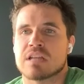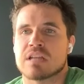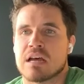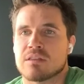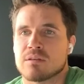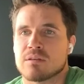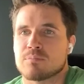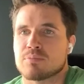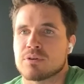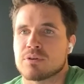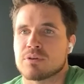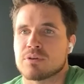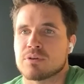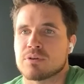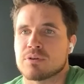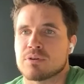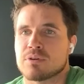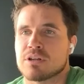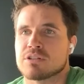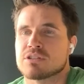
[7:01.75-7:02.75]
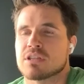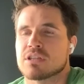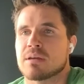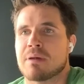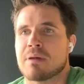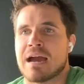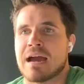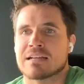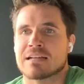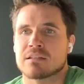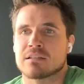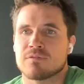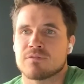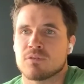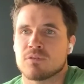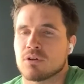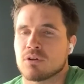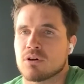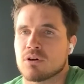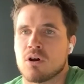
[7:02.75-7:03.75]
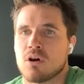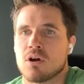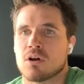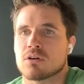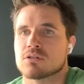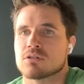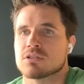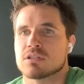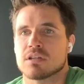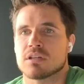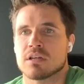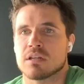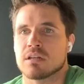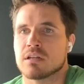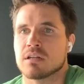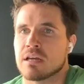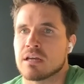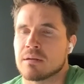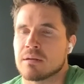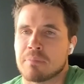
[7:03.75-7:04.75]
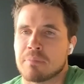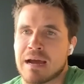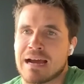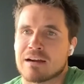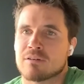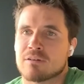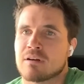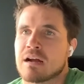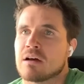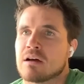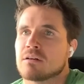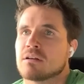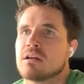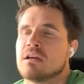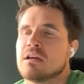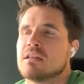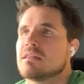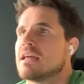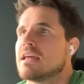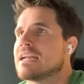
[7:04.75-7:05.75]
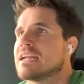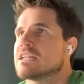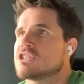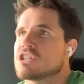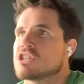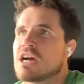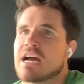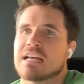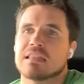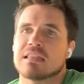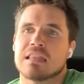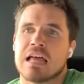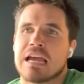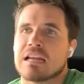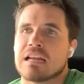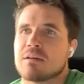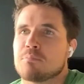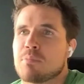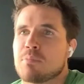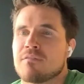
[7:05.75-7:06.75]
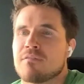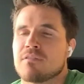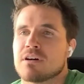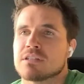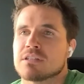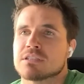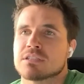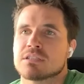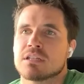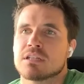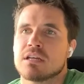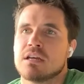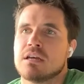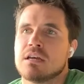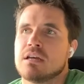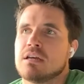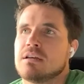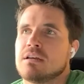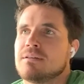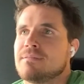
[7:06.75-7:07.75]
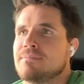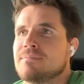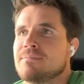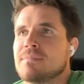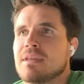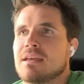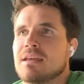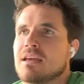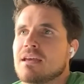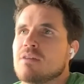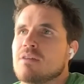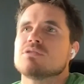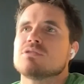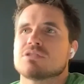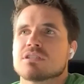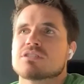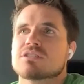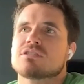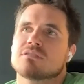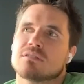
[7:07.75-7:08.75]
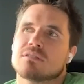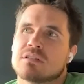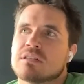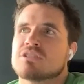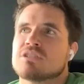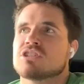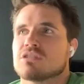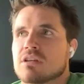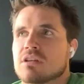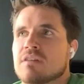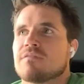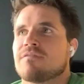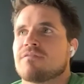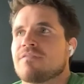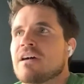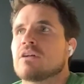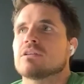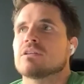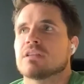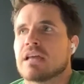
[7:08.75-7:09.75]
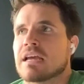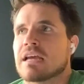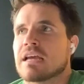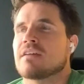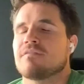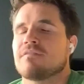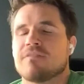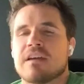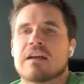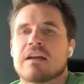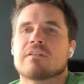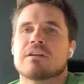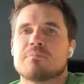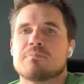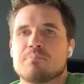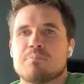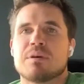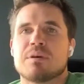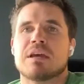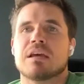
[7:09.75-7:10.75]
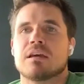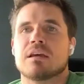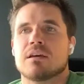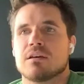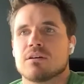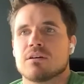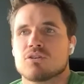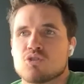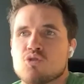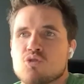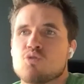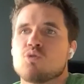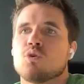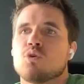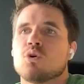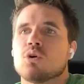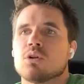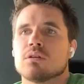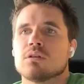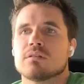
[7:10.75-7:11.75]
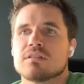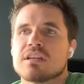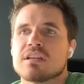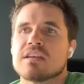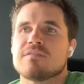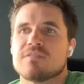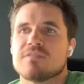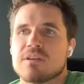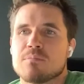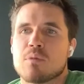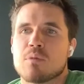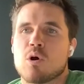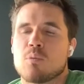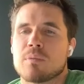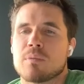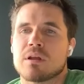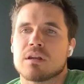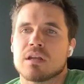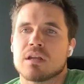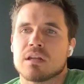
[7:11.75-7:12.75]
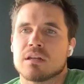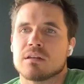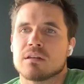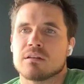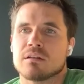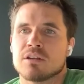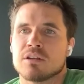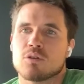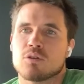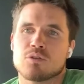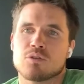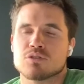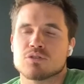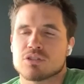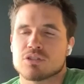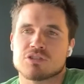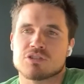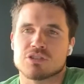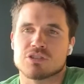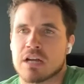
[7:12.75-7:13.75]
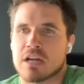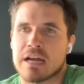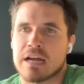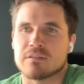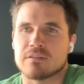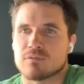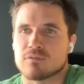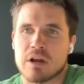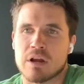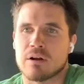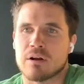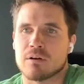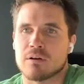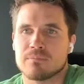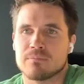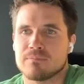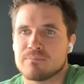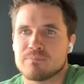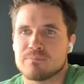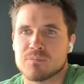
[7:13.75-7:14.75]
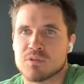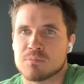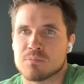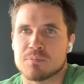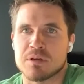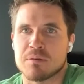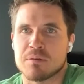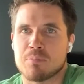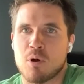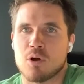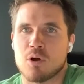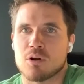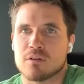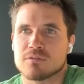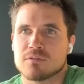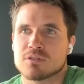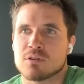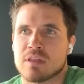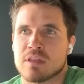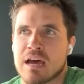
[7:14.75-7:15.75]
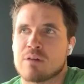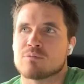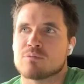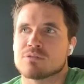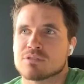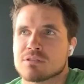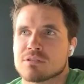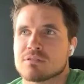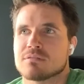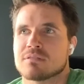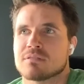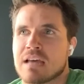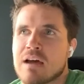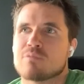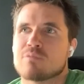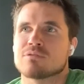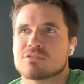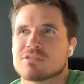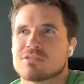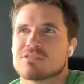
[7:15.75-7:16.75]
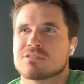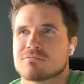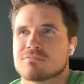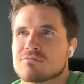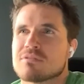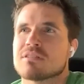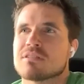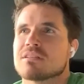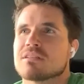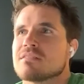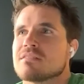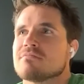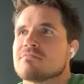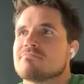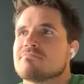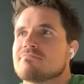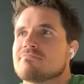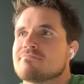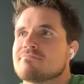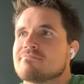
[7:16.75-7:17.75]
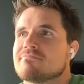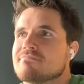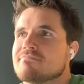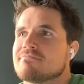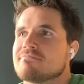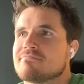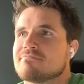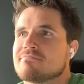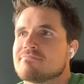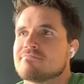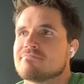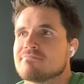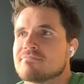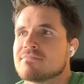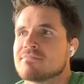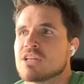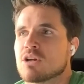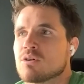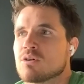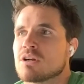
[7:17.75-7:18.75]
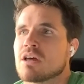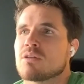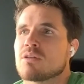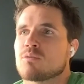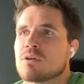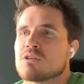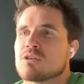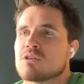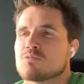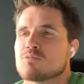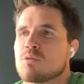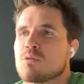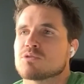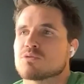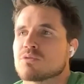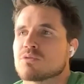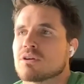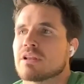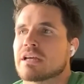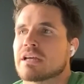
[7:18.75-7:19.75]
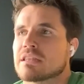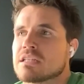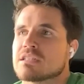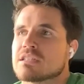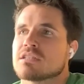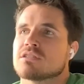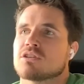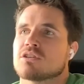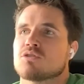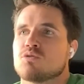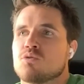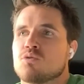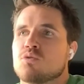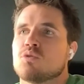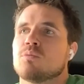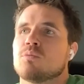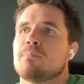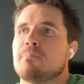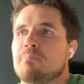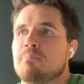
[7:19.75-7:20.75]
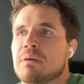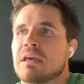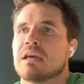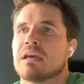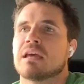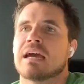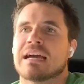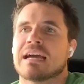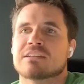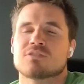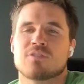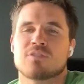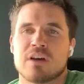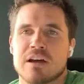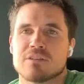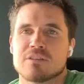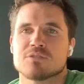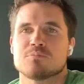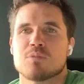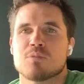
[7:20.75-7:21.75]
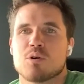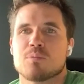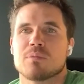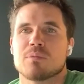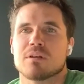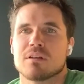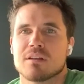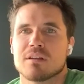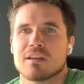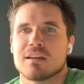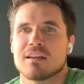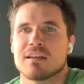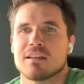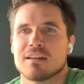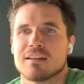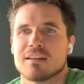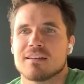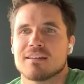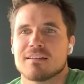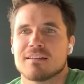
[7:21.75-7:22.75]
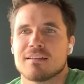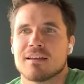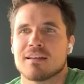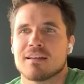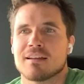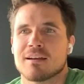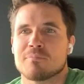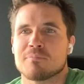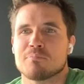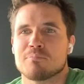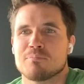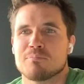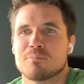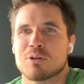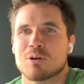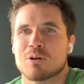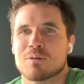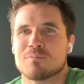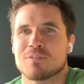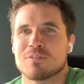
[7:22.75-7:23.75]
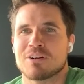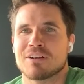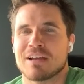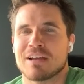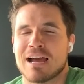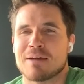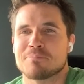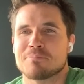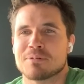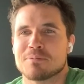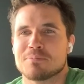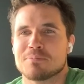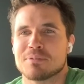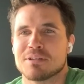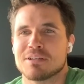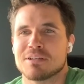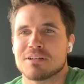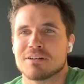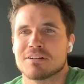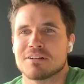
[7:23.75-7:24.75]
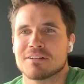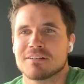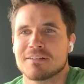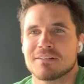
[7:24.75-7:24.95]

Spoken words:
down the bridge, they packed it full of cars and background, they had a giant light above us. It felt like a very big, cool TV moment. And, you know, those are just kind of rare to be a part of. So that was just really, you know, another one of those moments where you're like, this is a cool, big X-Files moment. And I'm very happy to be here.